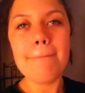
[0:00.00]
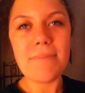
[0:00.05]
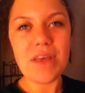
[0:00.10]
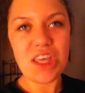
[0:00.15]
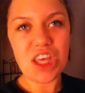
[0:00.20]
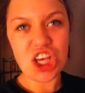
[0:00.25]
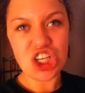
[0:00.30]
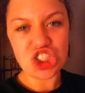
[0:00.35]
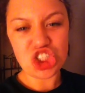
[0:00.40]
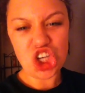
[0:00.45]

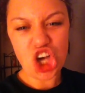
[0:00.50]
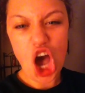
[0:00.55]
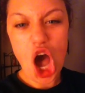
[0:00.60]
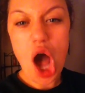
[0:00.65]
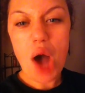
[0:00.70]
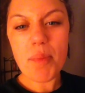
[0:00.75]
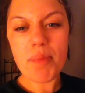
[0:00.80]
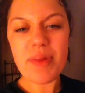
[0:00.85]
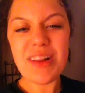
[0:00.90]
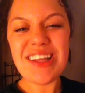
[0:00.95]
Be it
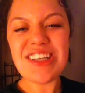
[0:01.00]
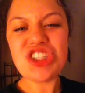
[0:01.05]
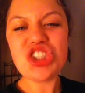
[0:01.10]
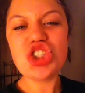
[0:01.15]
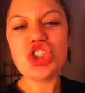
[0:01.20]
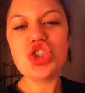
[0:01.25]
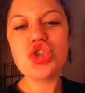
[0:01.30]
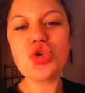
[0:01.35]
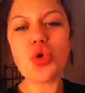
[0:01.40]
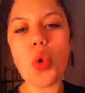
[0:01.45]

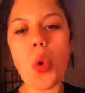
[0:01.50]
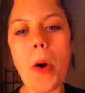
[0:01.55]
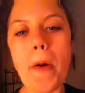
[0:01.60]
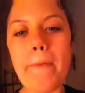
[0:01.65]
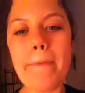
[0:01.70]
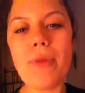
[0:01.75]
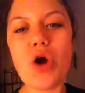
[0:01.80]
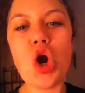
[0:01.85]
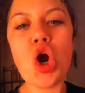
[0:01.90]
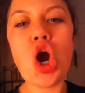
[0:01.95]
couplets or
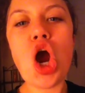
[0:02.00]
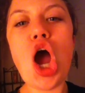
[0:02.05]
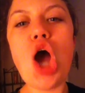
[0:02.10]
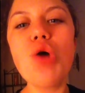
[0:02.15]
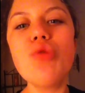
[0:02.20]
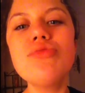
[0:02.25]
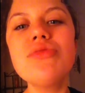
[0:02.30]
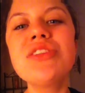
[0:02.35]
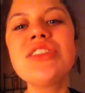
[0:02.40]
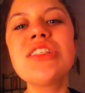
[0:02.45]

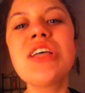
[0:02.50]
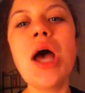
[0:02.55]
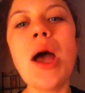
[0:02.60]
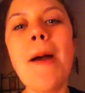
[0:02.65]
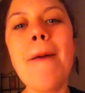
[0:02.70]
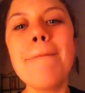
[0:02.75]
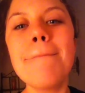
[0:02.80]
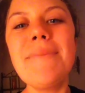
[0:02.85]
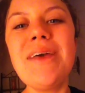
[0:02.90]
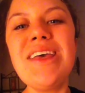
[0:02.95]
prose,
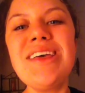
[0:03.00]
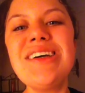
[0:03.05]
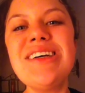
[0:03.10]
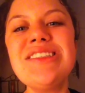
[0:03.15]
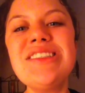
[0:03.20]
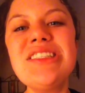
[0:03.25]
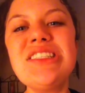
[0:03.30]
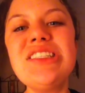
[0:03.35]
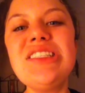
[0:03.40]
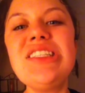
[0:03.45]
be
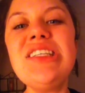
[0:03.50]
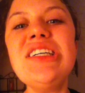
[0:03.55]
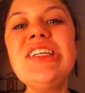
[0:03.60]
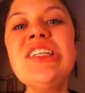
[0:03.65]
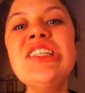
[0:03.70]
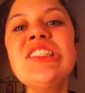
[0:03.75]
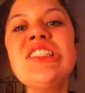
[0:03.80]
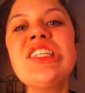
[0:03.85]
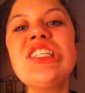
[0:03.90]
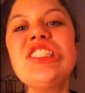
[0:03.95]
it
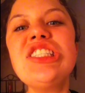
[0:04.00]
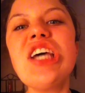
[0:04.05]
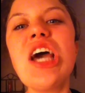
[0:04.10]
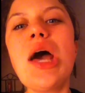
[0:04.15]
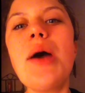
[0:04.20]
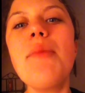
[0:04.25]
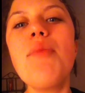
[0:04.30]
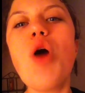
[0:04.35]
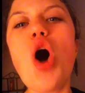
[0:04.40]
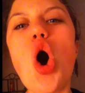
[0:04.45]
dies,
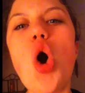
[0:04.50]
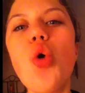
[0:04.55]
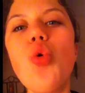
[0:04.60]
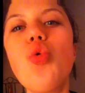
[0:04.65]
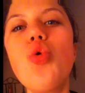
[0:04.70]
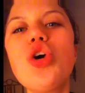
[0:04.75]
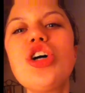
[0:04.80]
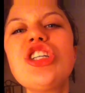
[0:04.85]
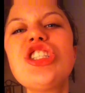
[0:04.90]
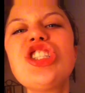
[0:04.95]
dem,
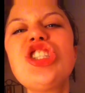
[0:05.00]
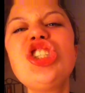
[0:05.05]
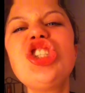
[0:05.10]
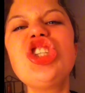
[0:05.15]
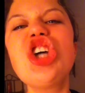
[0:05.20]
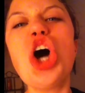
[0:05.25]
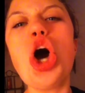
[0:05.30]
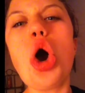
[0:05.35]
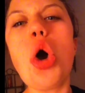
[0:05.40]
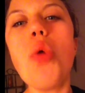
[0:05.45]
or
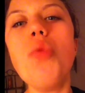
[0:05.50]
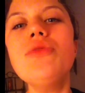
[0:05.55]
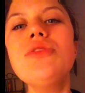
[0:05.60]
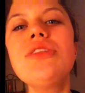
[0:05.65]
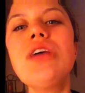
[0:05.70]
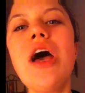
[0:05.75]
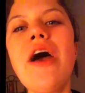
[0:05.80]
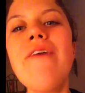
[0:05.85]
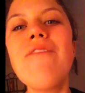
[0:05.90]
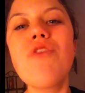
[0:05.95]

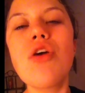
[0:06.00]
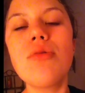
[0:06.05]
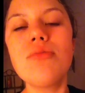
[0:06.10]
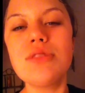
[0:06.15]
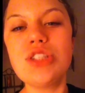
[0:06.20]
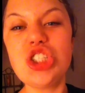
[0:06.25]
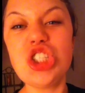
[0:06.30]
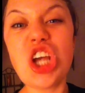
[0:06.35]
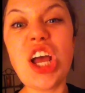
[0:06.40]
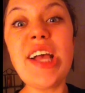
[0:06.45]
does. From
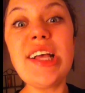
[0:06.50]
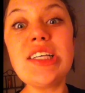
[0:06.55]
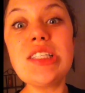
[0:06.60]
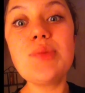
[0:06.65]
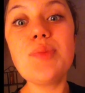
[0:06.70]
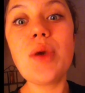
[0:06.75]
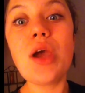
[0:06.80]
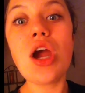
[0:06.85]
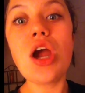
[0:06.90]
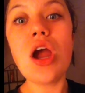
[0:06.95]

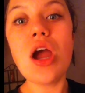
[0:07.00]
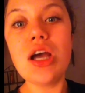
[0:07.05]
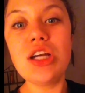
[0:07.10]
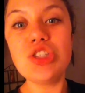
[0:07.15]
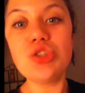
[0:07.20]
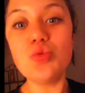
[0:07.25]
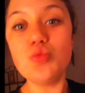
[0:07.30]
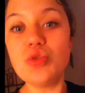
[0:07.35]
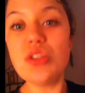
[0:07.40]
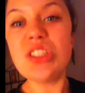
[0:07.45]
Shakespeare
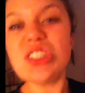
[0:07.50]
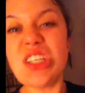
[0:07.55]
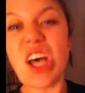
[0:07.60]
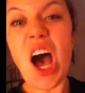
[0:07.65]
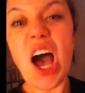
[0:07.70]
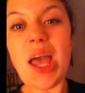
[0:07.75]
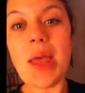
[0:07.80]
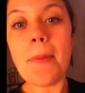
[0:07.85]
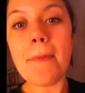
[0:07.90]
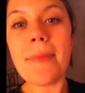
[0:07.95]
to
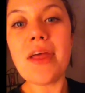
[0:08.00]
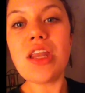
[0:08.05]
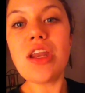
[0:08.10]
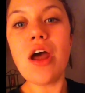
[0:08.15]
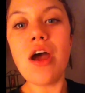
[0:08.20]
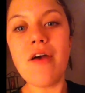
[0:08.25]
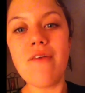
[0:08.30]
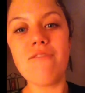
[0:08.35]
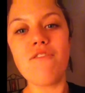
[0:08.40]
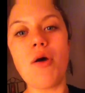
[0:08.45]
Simon,
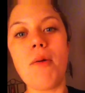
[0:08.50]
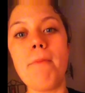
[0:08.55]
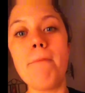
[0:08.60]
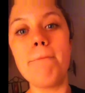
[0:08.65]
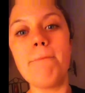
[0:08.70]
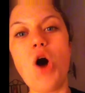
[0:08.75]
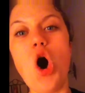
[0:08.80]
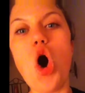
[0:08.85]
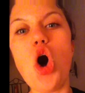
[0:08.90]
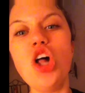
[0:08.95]

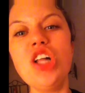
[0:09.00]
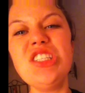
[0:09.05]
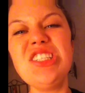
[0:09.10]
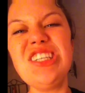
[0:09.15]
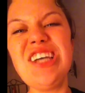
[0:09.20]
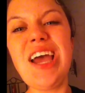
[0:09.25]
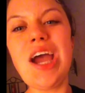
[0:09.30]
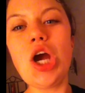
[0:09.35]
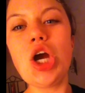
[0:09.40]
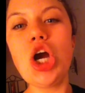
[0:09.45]
from
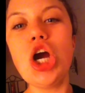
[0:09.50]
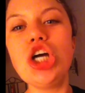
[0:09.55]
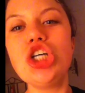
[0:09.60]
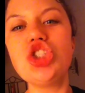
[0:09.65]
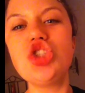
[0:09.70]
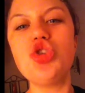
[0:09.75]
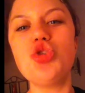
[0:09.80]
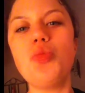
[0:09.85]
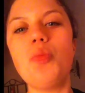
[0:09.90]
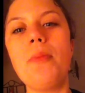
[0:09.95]
Moliere
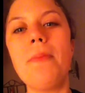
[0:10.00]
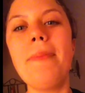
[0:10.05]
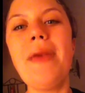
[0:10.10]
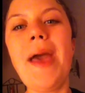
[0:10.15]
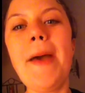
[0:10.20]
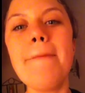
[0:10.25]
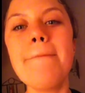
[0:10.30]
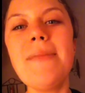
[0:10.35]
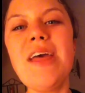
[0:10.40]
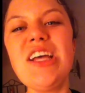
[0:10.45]
to
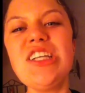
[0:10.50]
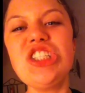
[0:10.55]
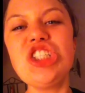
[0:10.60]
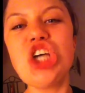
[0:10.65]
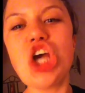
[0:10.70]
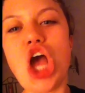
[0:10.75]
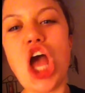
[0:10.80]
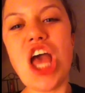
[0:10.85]
Mamet,